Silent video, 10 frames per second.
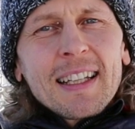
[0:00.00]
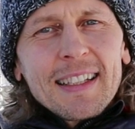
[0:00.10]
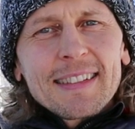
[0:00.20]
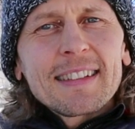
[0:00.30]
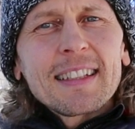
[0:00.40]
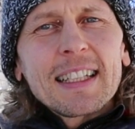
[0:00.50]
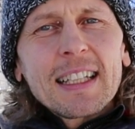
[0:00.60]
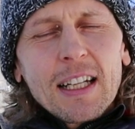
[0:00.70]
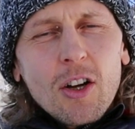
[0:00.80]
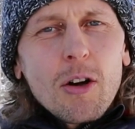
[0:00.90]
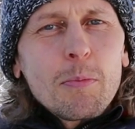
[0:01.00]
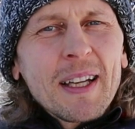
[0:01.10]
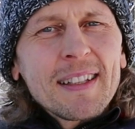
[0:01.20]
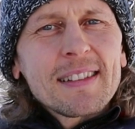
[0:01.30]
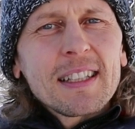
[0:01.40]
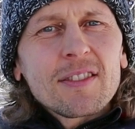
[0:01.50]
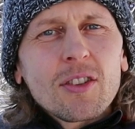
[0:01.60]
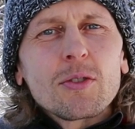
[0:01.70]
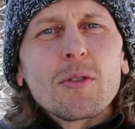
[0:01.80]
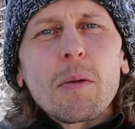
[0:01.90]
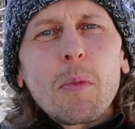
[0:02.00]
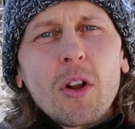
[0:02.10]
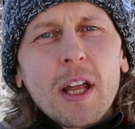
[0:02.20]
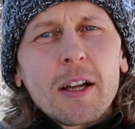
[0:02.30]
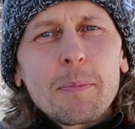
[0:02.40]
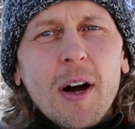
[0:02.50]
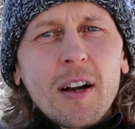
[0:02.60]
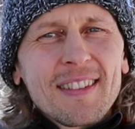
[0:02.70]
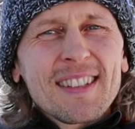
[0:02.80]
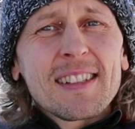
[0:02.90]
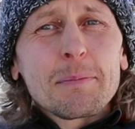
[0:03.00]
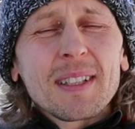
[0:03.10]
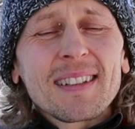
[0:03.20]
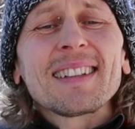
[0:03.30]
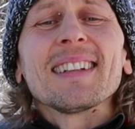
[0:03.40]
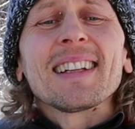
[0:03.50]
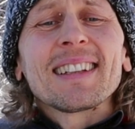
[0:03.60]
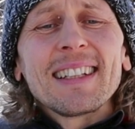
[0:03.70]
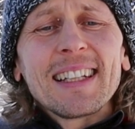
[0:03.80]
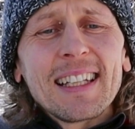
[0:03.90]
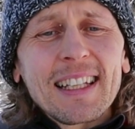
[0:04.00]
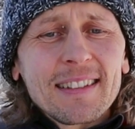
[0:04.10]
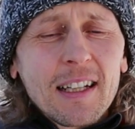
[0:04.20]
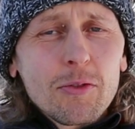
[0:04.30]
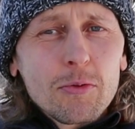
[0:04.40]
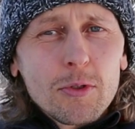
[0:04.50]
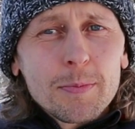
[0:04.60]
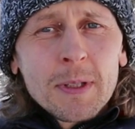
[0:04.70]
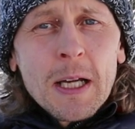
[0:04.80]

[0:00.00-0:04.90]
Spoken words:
listening and commenting, so you are more like a participant, not leading the group.